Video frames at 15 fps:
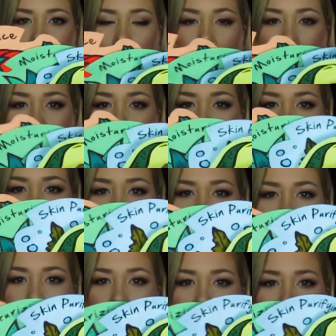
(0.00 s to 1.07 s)
guys,
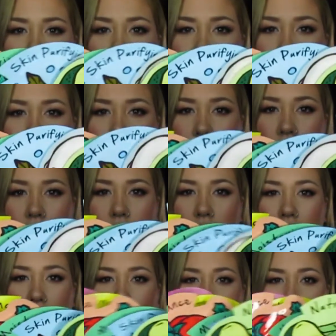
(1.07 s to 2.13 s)
when I'm telling
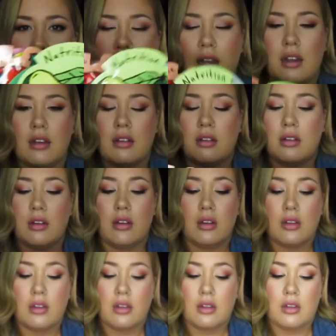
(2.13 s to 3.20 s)
you, like,
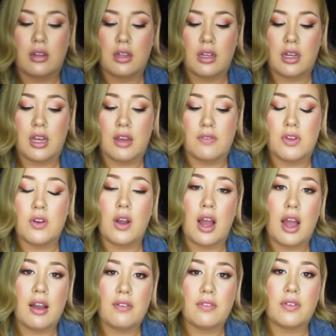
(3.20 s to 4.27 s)
if you
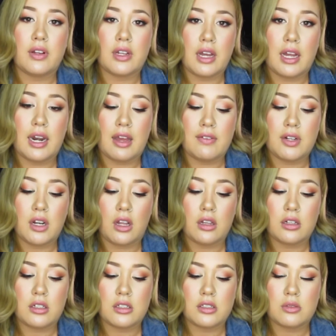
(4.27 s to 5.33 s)
have $11,
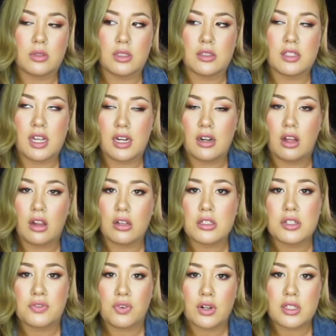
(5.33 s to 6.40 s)
well,
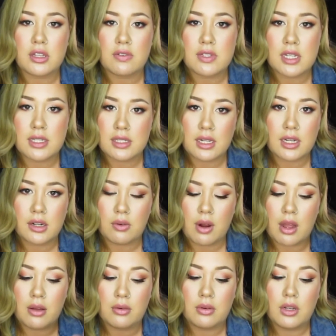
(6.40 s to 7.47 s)
$10.47 laying
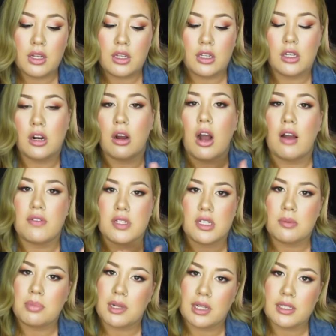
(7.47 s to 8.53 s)
around, you know,
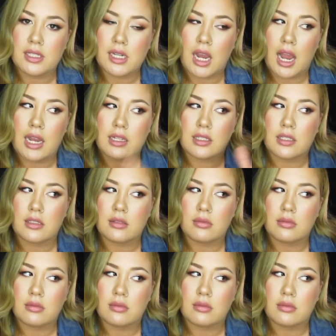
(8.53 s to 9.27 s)
obviously plus tax